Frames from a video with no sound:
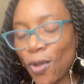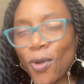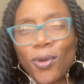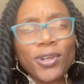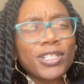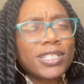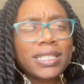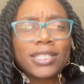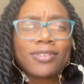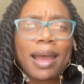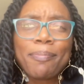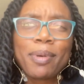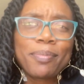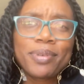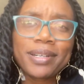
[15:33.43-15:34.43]
or just
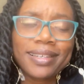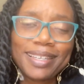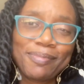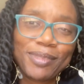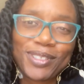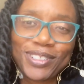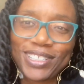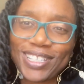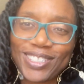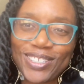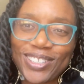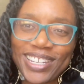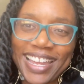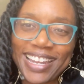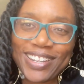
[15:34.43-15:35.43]
drop a book emoji so
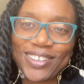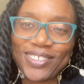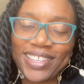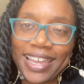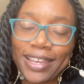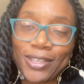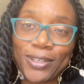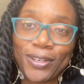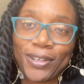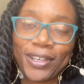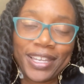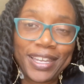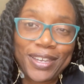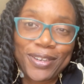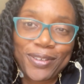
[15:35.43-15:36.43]
that I know that you're
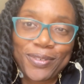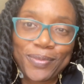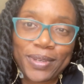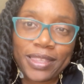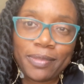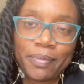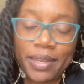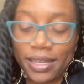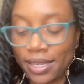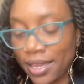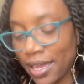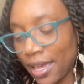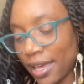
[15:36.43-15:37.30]
here with me.